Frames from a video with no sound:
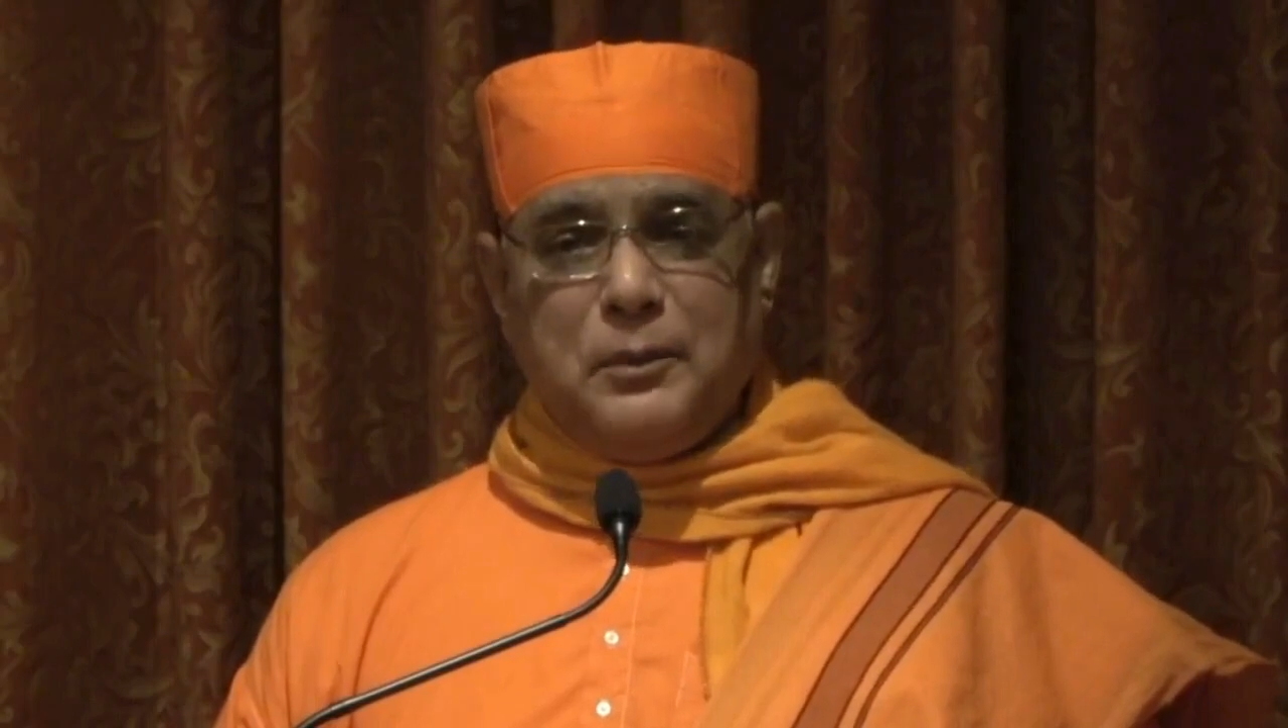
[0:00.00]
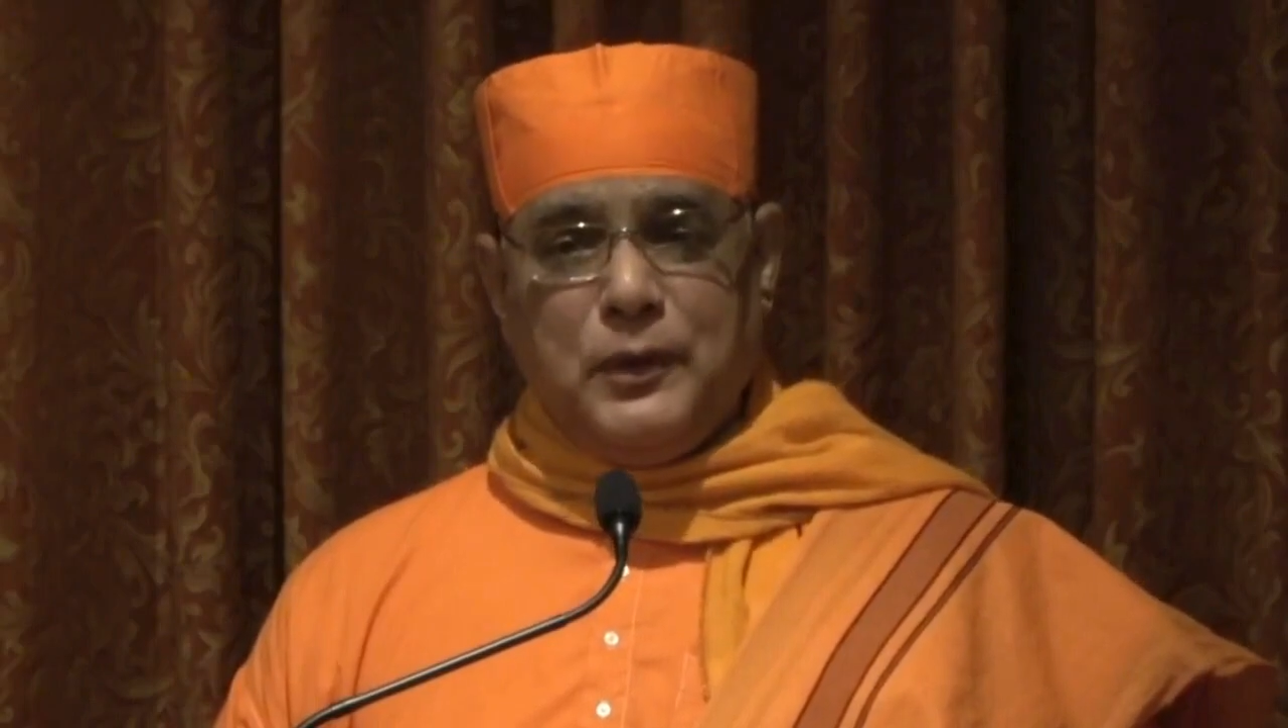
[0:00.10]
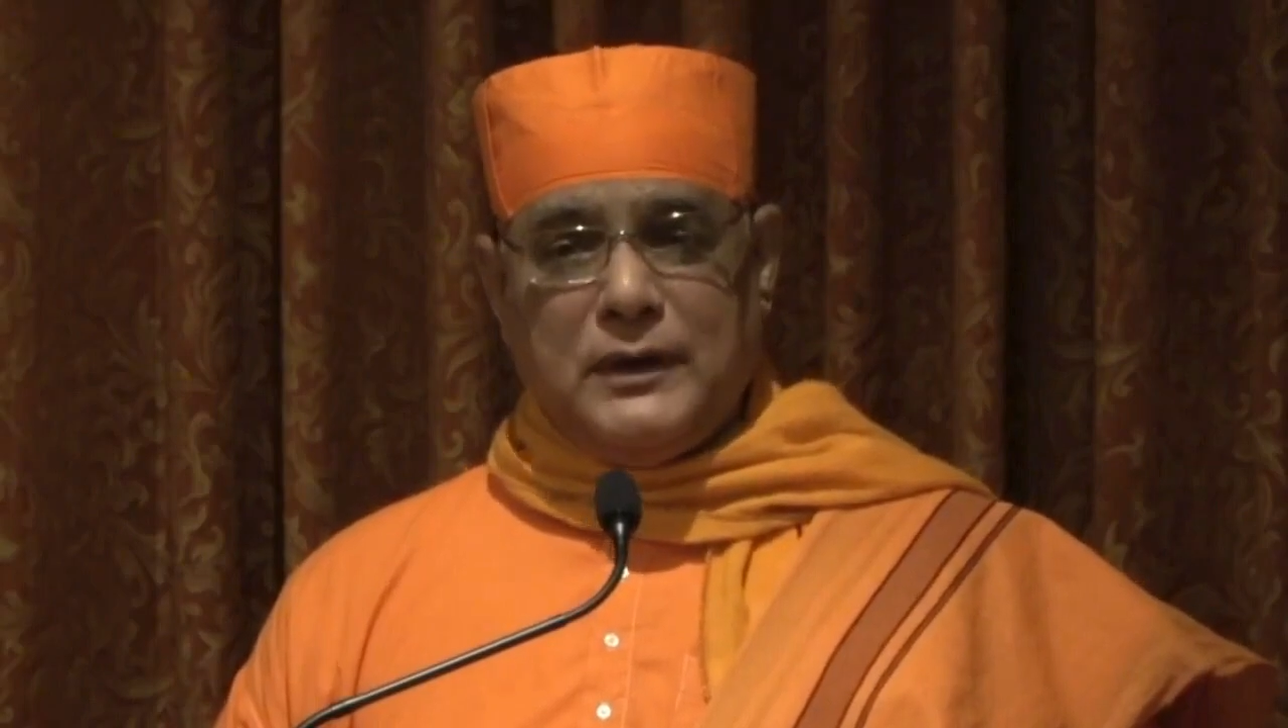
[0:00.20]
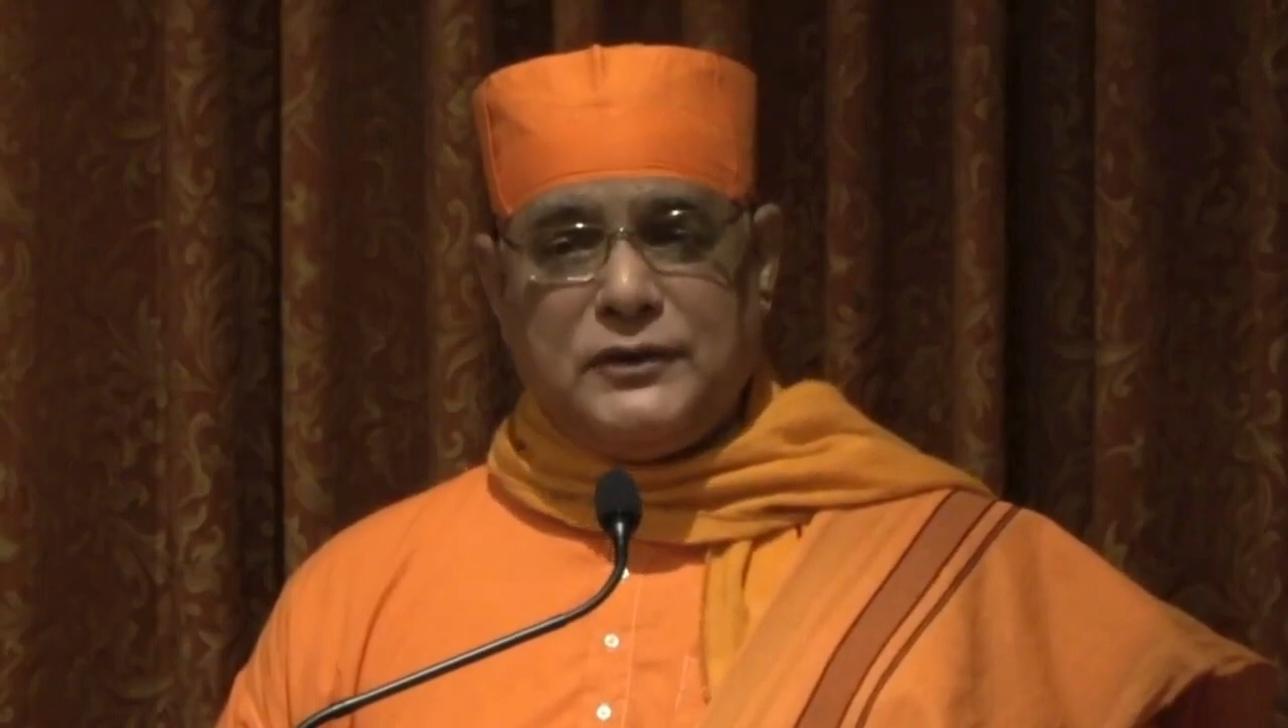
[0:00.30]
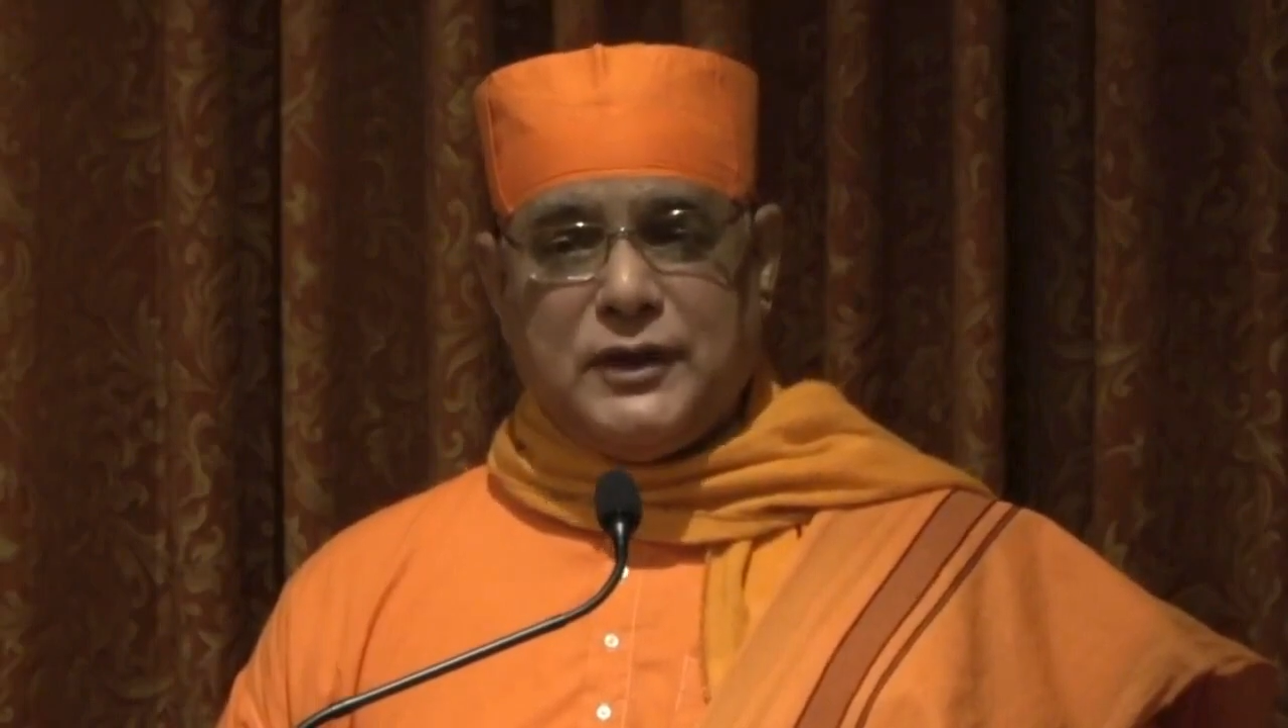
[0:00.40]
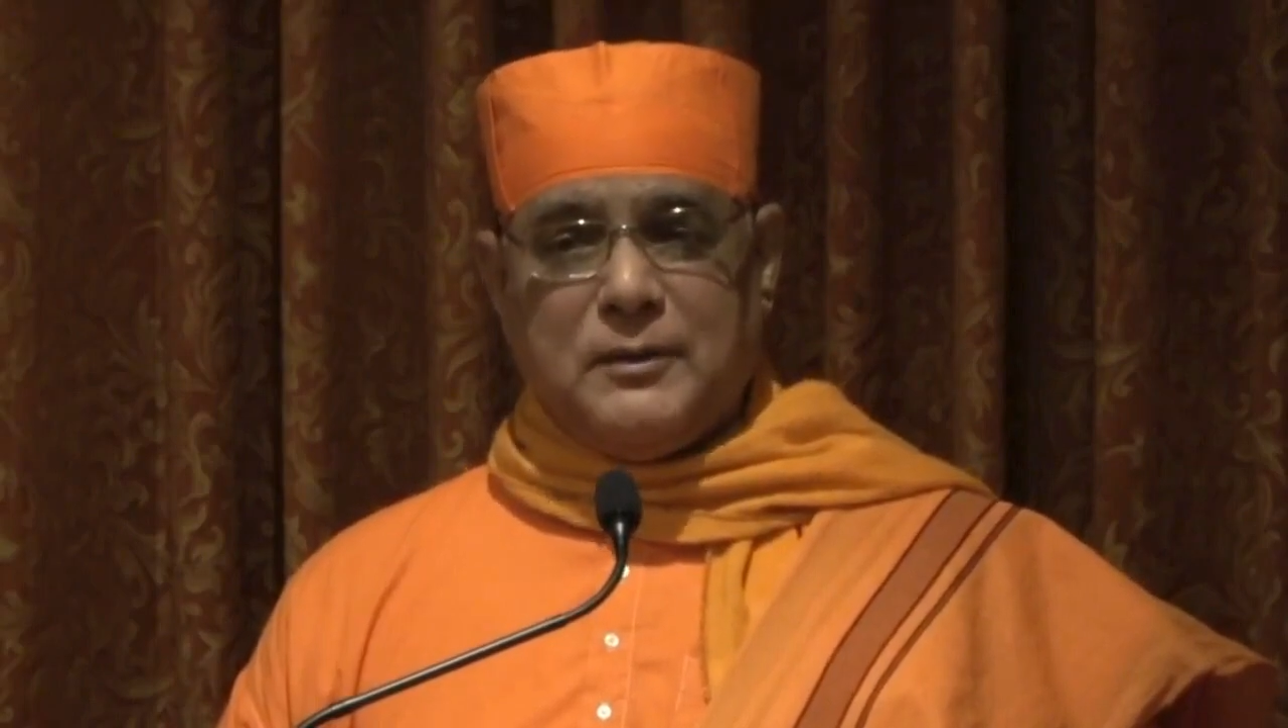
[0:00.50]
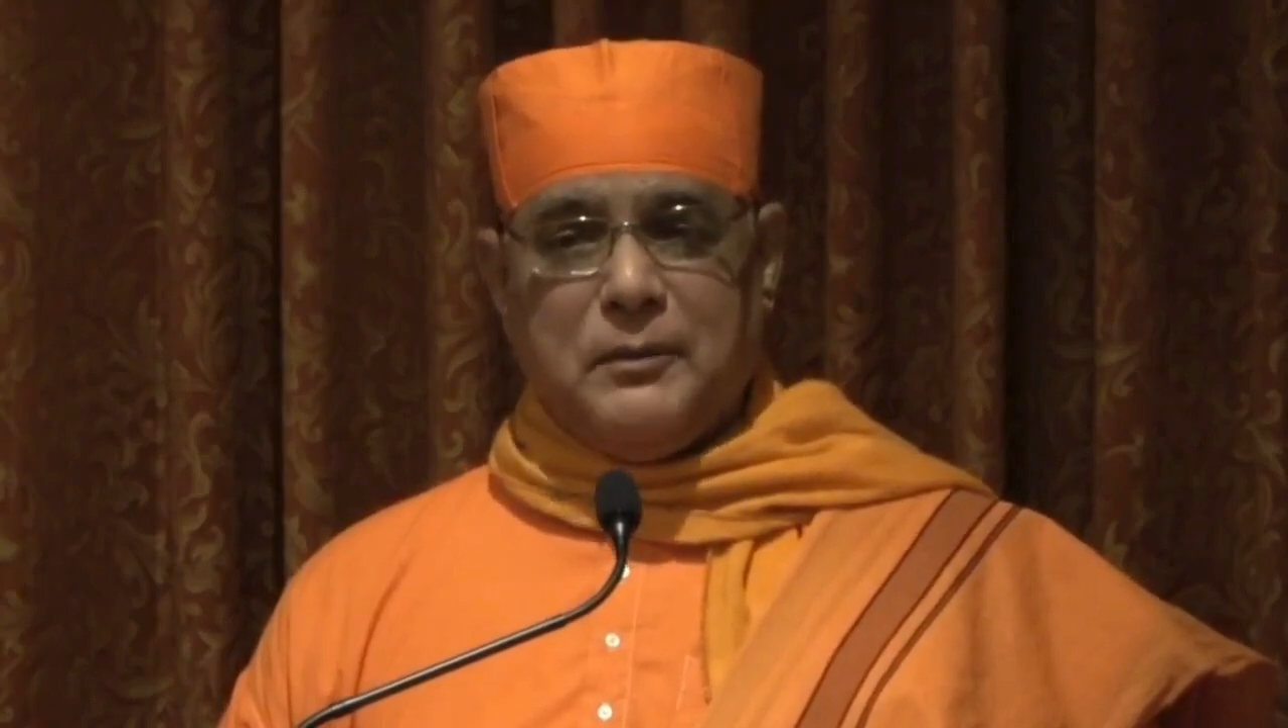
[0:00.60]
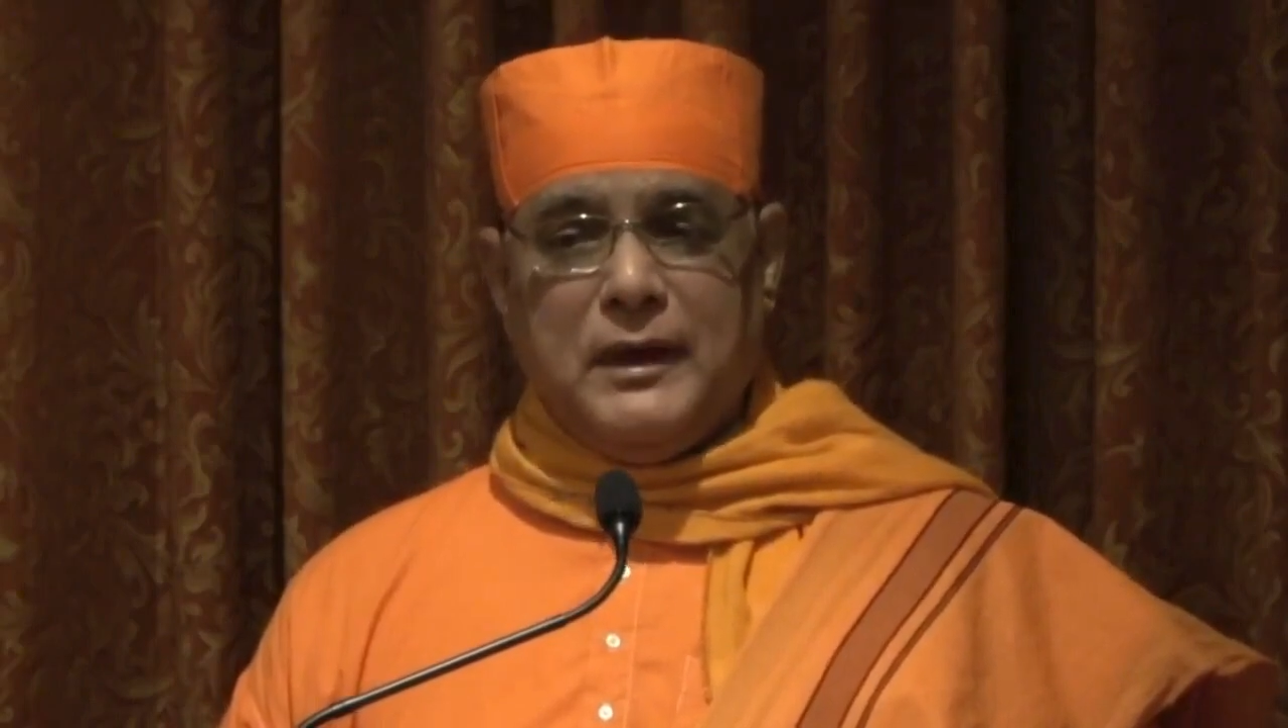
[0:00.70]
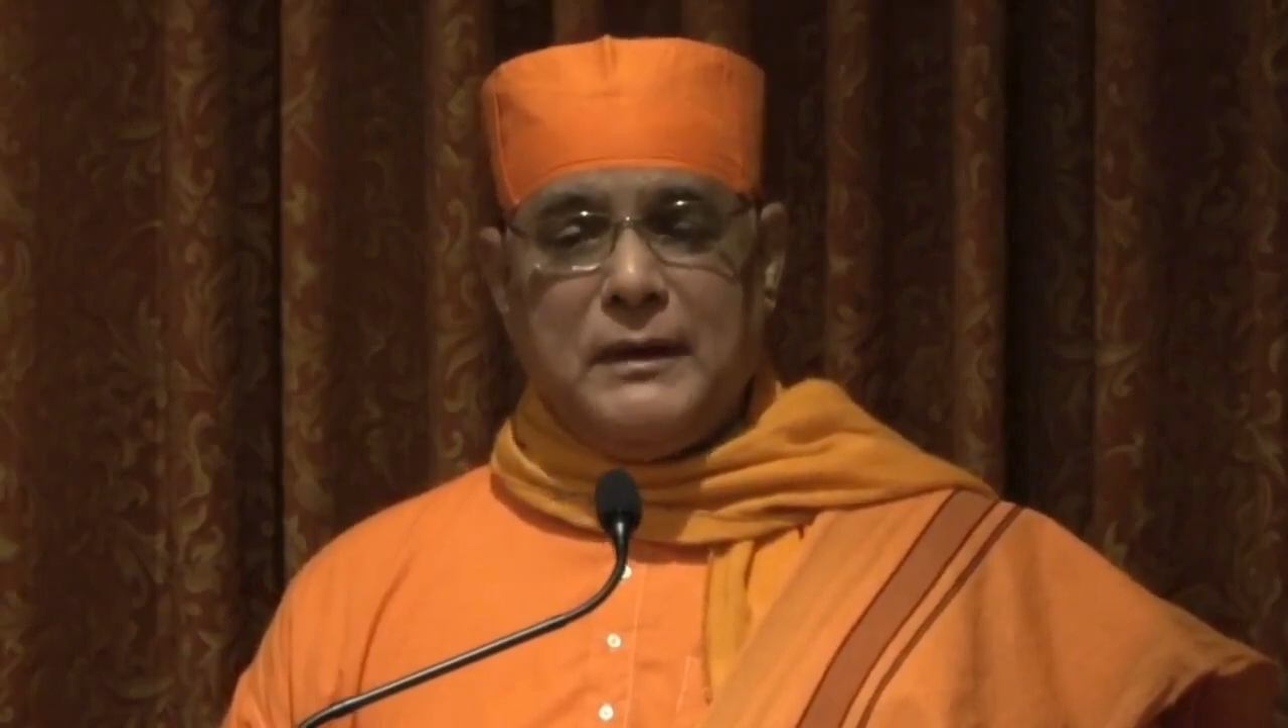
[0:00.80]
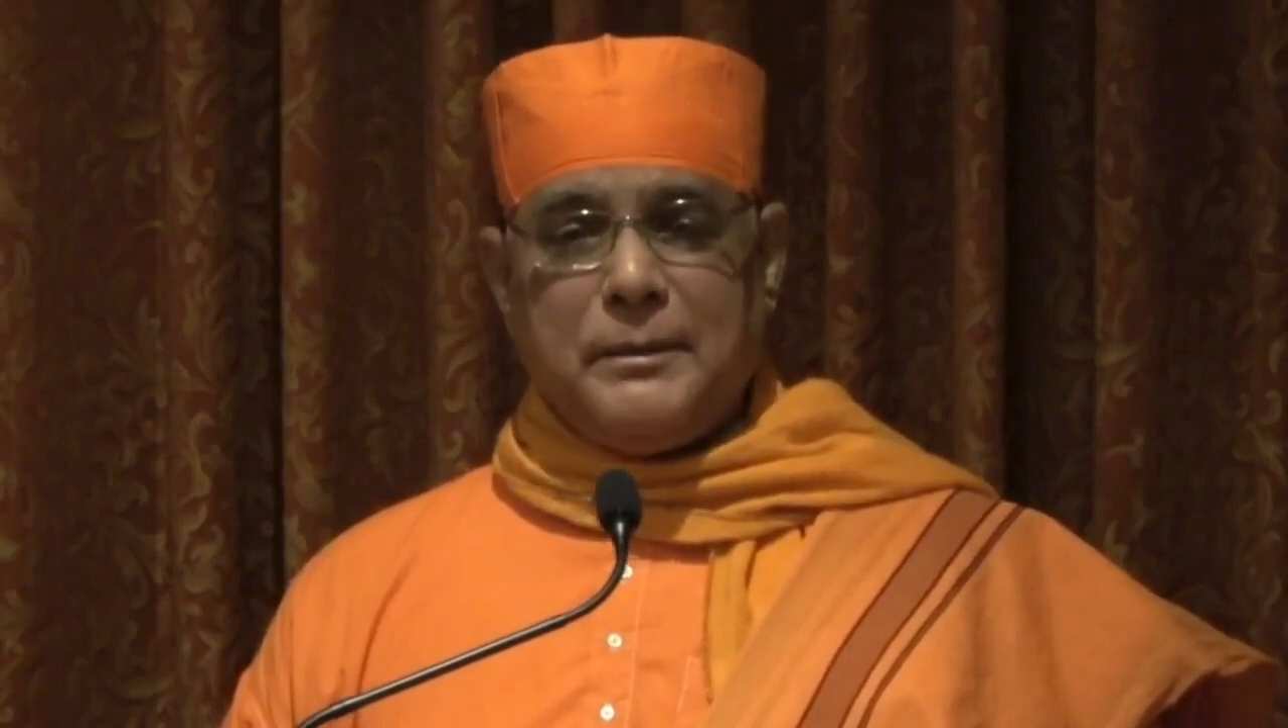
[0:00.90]

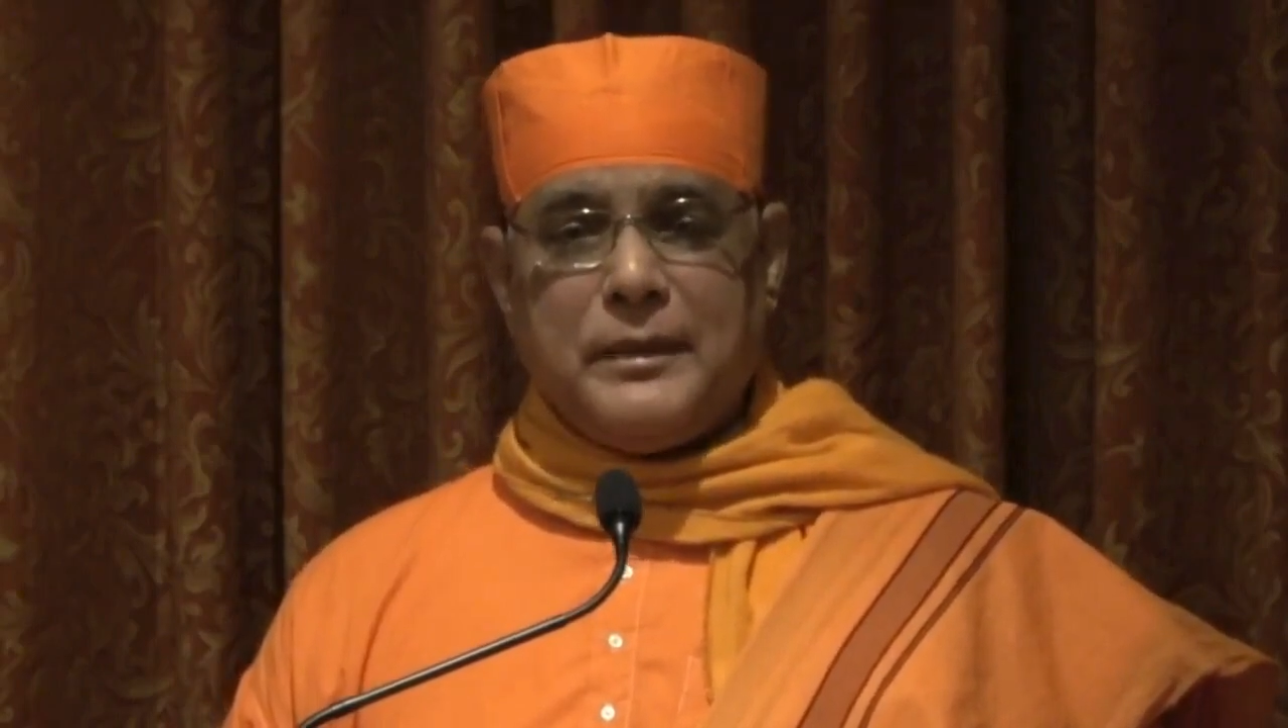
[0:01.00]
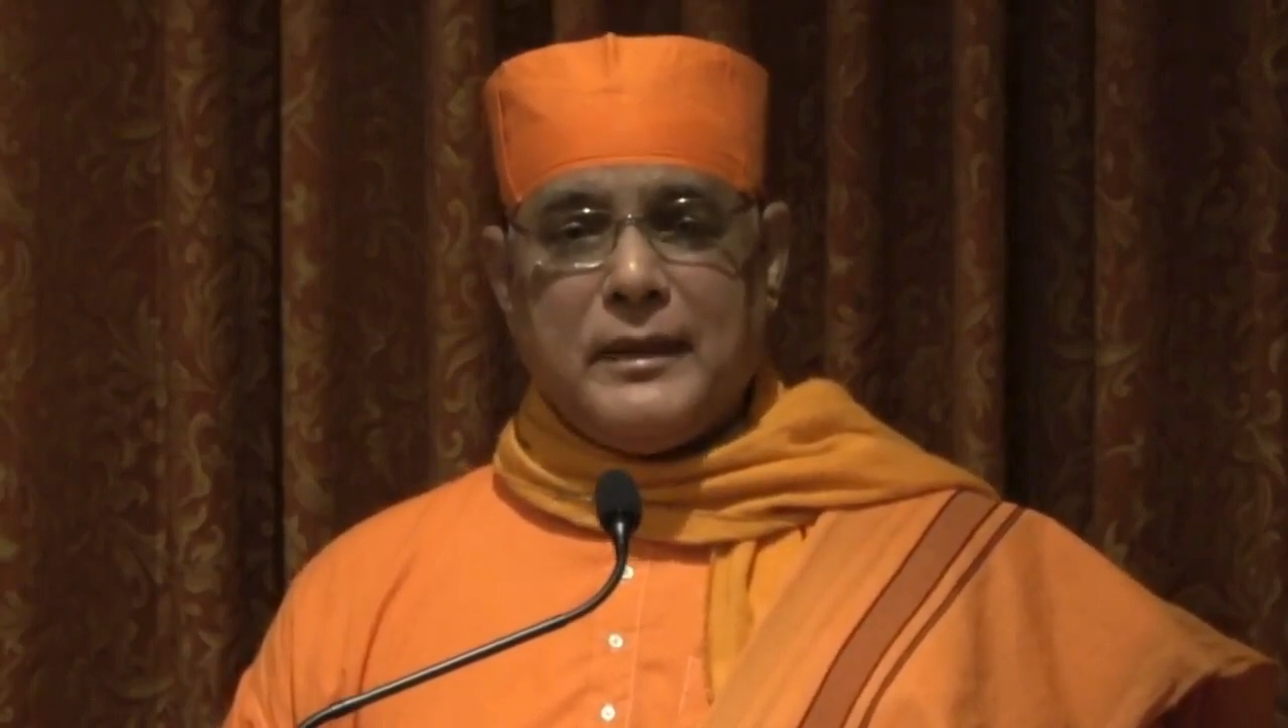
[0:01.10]
punarjanma,